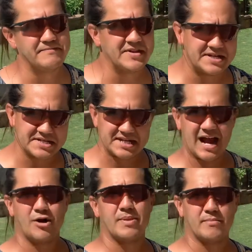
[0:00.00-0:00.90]
the
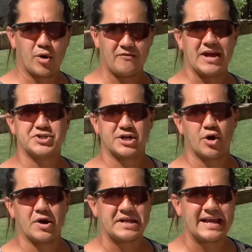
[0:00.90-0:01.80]
desire and the motivation to go
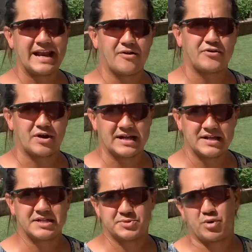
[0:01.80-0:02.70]
ahead and get out there and
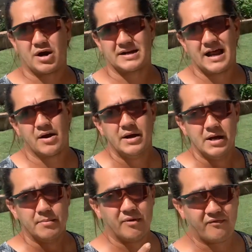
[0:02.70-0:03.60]
get this product down
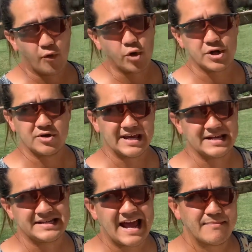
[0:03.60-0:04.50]
before you
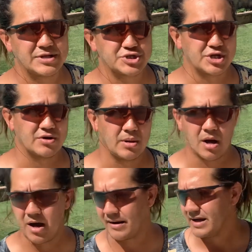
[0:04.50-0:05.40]
get damage to your
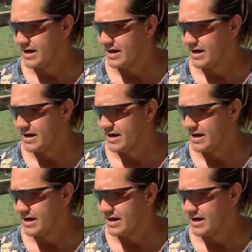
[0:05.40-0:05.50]
lawn.